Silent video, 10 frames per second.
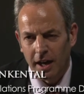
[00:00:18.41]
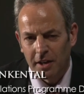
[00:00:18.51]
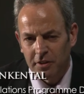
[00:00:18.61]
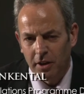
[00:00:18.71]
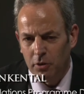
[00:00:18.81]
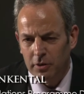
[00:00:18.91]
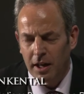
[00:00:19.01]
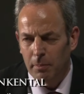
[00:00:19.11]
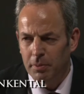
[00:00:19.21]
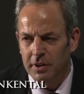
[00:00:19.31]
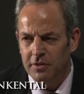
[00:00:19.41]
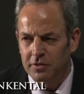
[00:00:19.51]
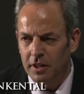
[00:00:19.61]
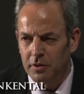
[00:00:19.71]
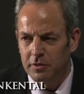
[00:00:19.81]
As a whole, companies
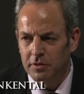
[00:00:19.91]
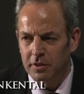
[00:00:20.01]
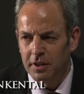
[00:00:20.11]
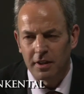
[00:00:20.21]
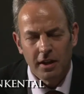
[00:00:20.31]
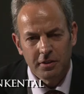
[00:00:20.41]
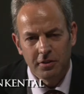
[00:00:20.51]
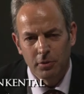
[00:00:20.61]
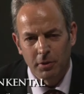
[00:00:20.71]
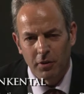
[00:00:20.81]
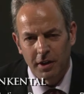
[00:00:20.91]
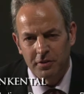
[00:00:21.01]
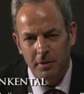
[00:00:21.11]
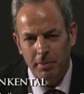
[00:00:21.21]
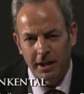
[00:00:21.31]
don't conduct human
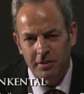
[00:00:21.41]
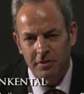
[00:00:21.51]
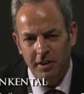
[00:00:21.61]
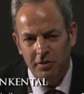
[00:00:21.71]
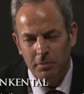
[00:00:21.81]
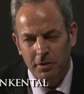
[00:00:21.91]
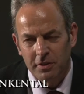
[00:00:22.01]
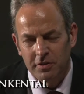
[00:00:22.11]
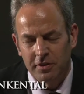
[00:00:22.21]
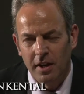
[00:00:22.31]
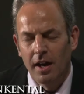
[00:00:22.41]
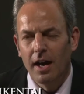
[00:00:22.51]
rights impact assessments,